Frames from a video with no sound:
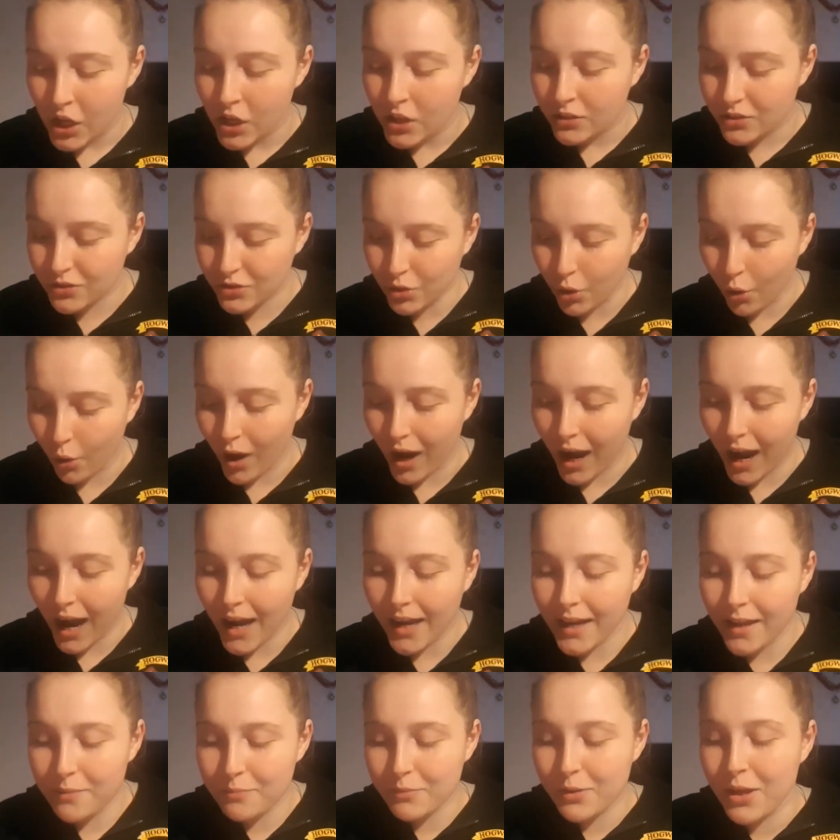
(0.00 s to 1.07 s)
So I
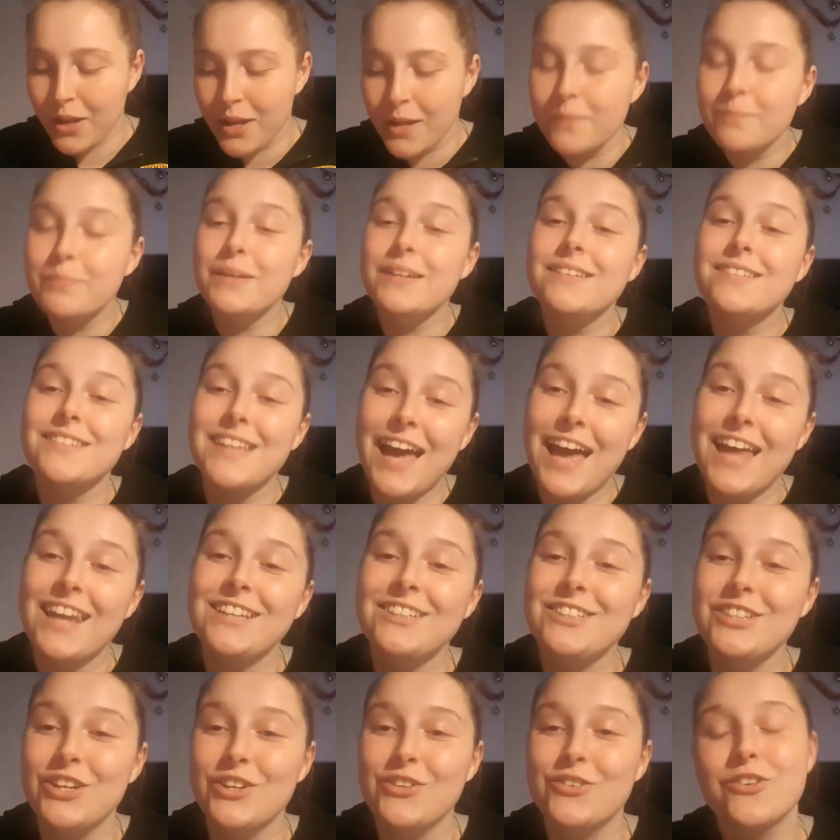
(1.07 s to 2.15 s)
am going to be
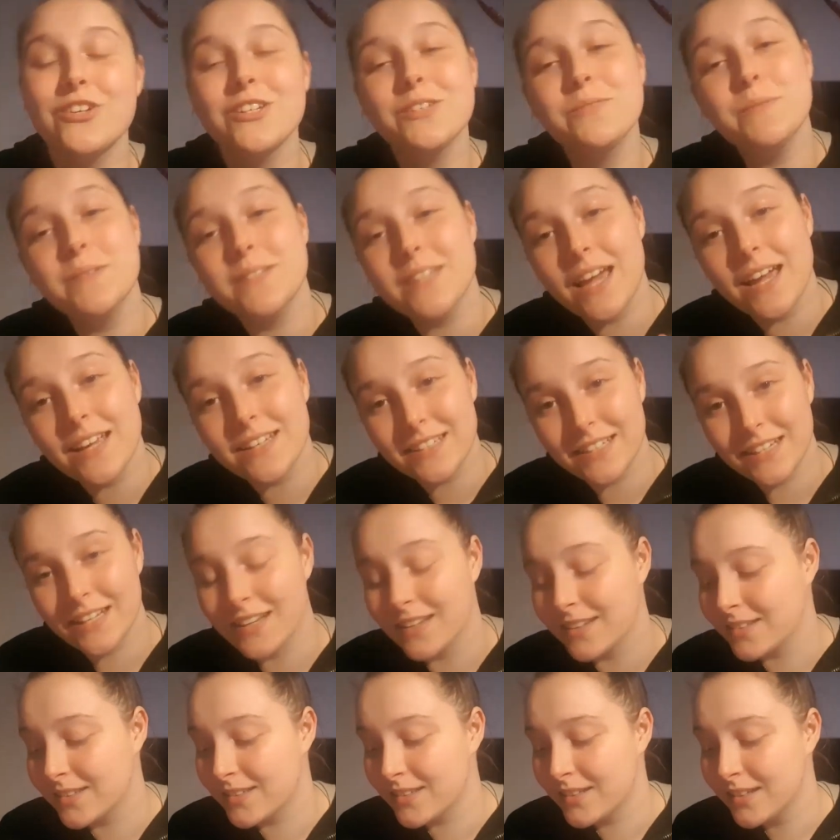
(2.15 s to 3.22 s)
telling you Christmas
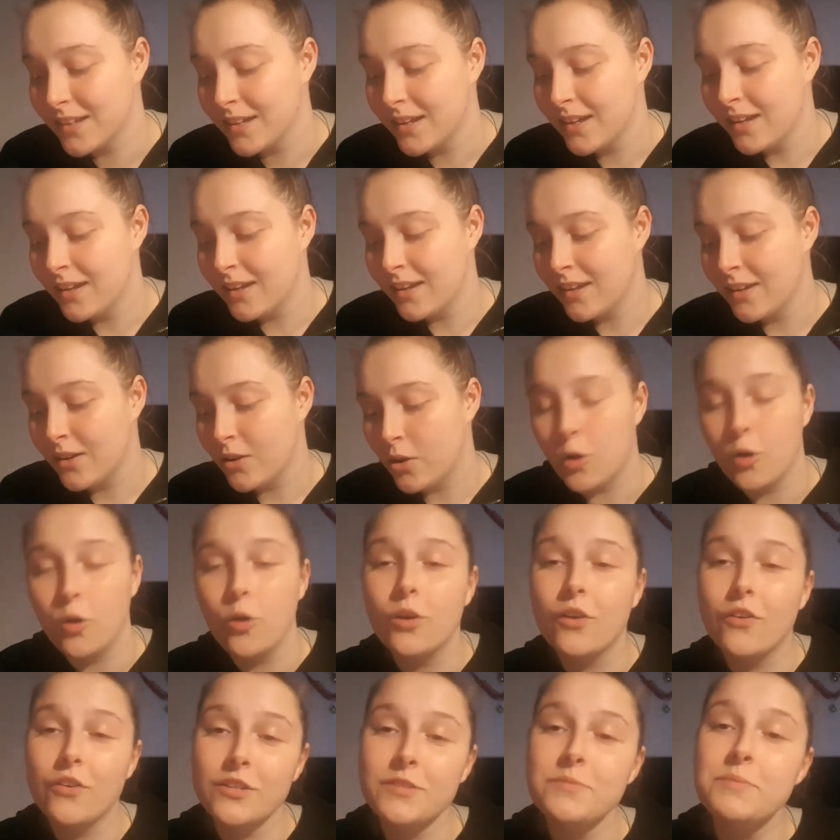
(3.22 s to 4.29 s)
ideas or
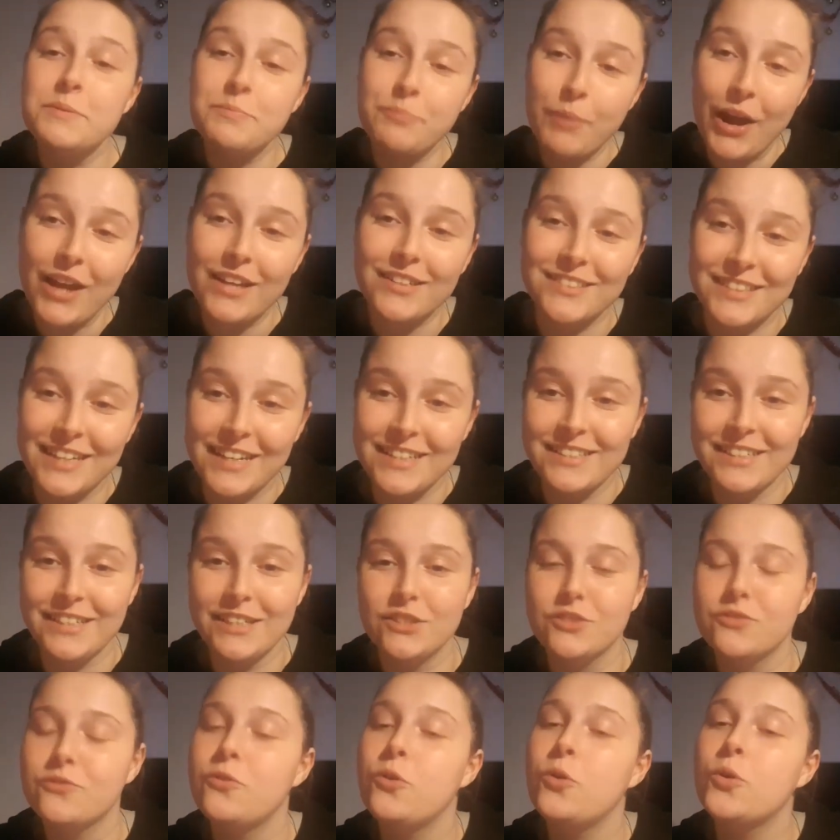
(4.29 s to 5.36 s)
Christmas present
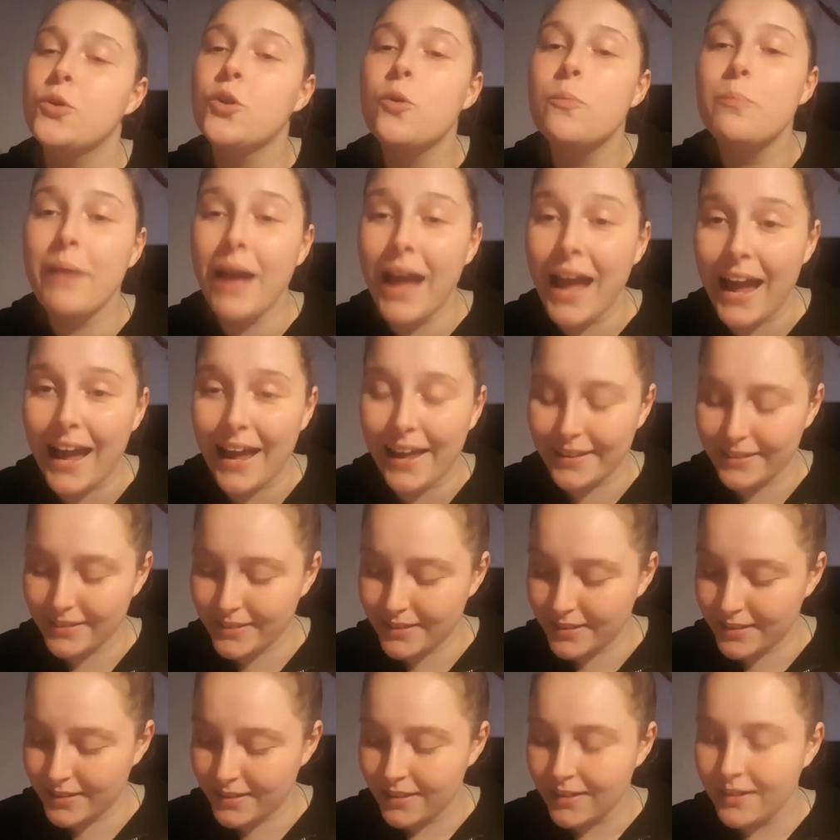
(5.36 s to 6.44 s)
ideas for your
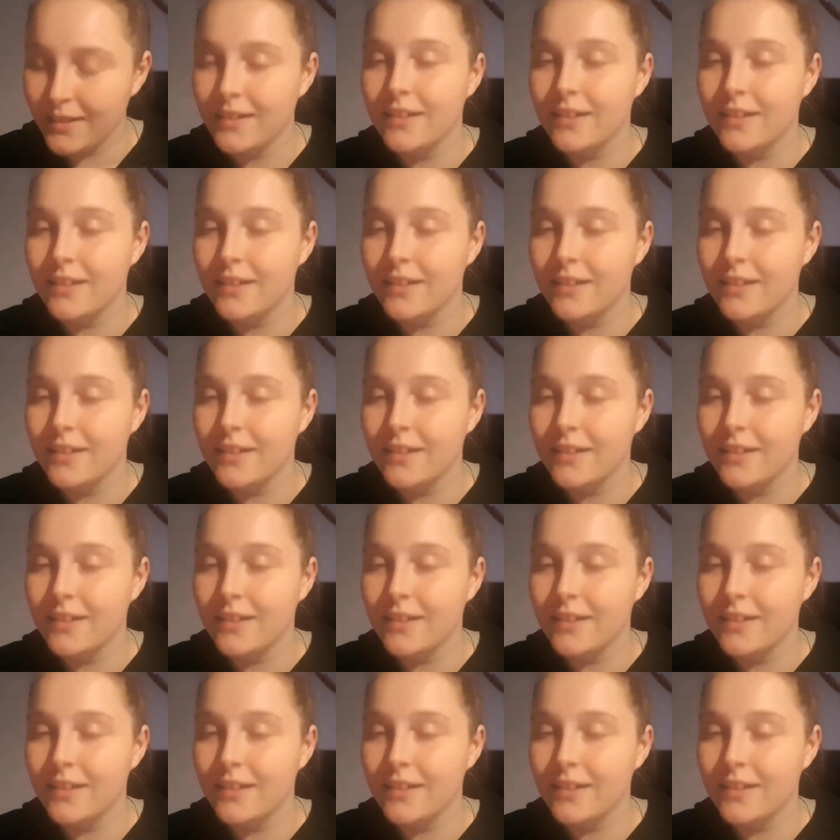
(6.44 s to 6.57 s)
pets.